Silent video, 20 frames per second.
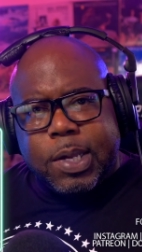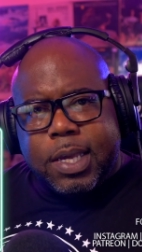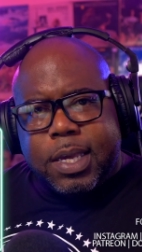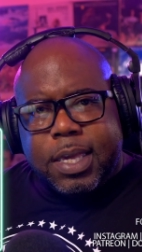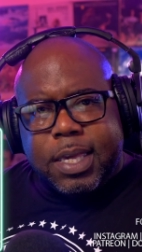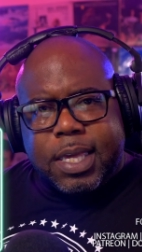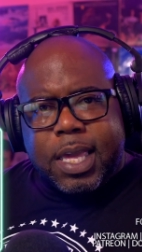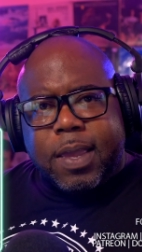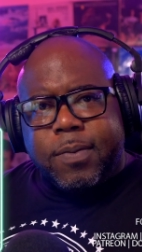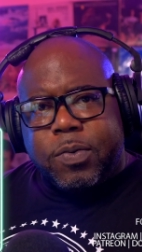
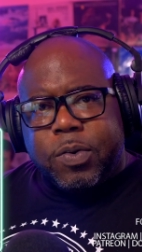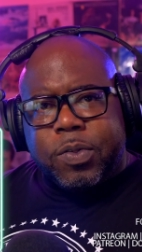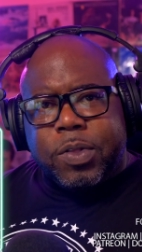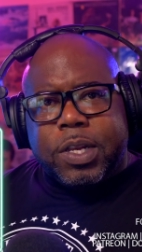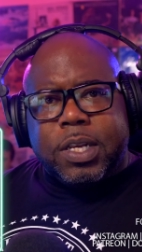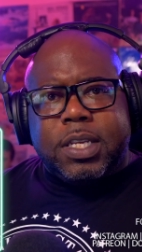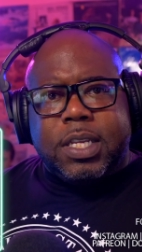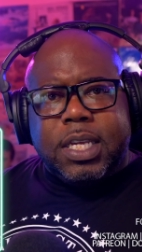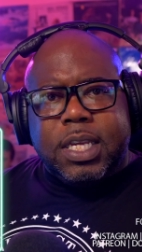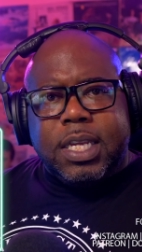He gave her the
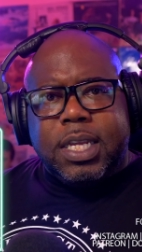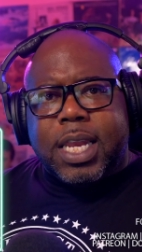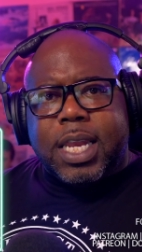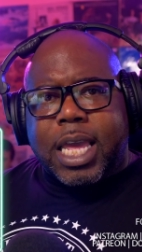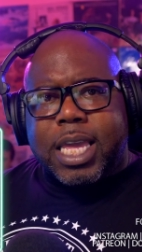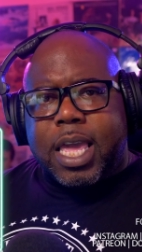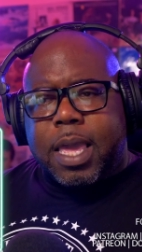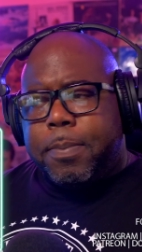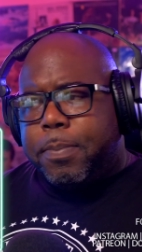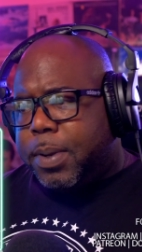D
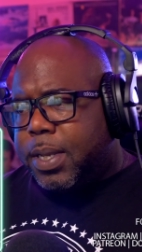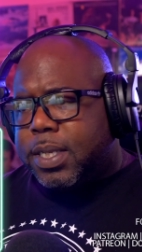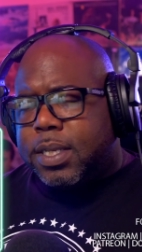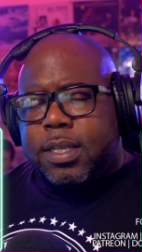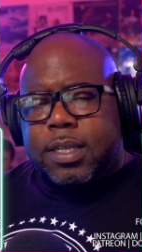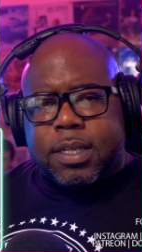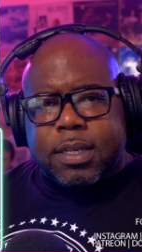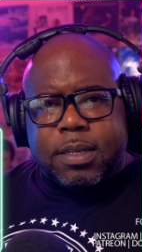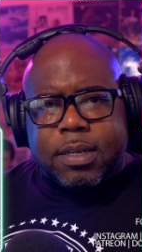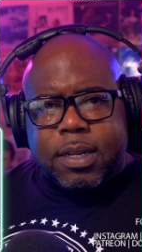like a
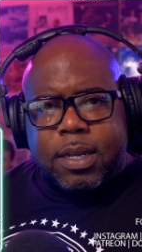piston.